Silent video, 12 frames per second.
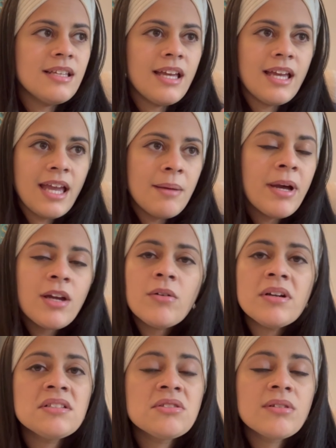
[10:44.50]
Am I
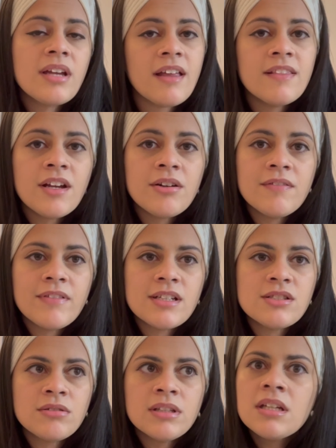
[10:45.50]
going to get there
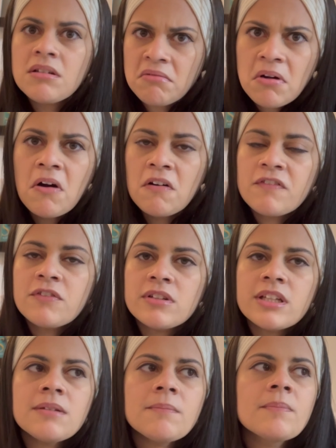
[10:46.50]
eventually?
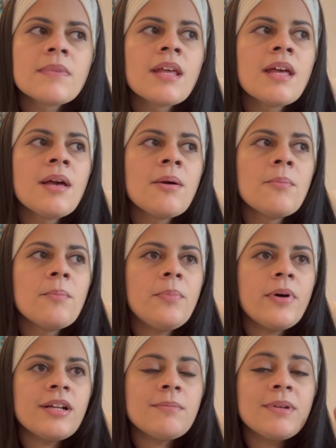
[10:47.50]
Hopefully.
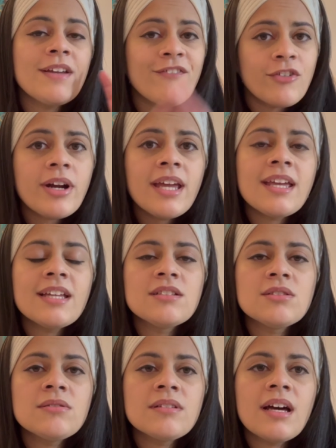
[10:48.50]
But before I can
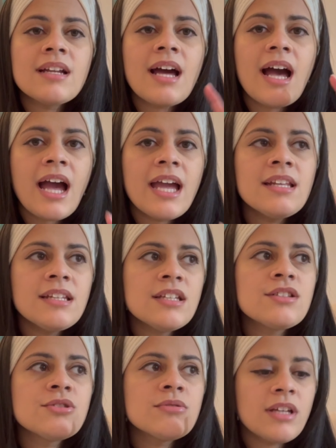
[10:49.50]
do that, I
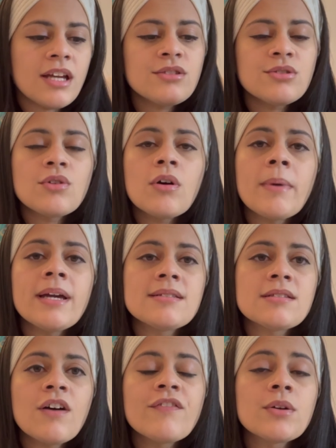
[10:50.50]
need to get to know
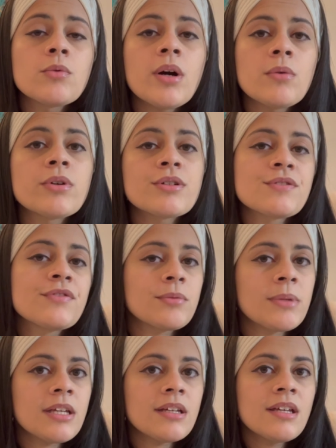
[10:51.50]
myself and what works for
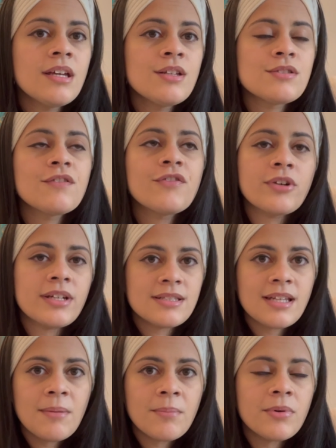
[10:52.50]
me. So, for
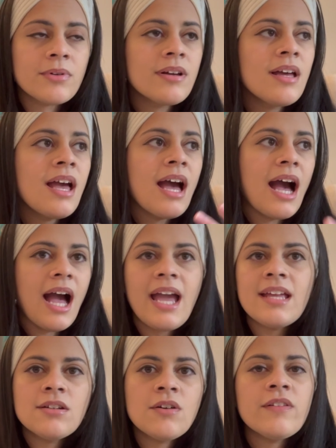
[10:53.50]
example, I
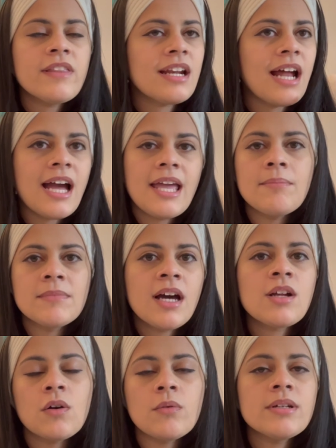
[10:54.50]
know that I am
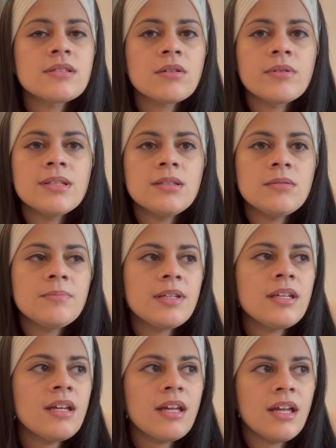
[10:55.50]
not always going to
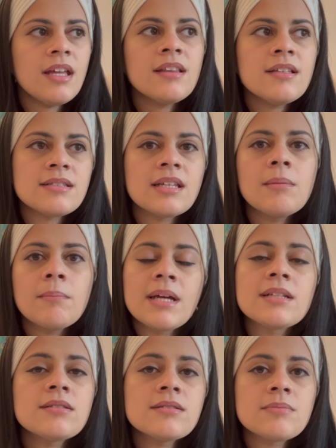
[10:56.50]
be in the same
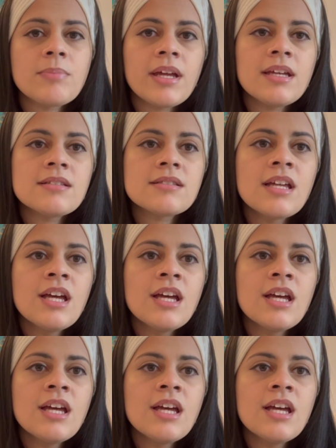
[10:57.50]
mental space